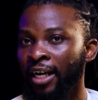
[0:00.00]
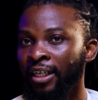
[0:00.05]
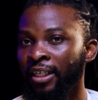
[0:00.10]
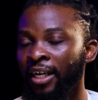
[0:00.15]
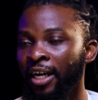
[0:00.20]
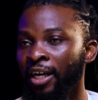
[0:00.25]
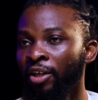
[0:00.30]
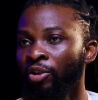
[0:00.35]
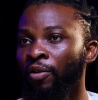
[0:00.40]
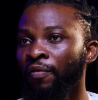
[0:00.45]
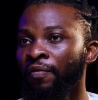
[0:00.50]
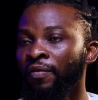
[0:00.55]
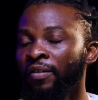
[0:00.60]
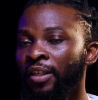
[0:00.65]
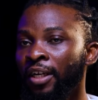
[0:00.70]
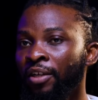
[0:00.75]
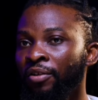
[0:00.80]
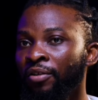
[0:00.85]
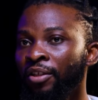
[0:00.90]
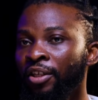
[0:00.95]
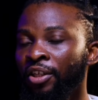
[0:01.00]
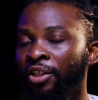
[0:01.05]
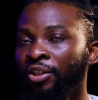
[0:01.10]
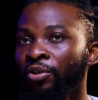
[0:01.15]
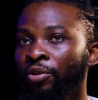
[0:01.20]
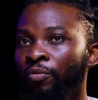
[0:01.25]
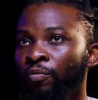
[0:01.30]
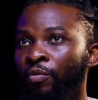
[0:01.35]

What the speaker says: the end of education,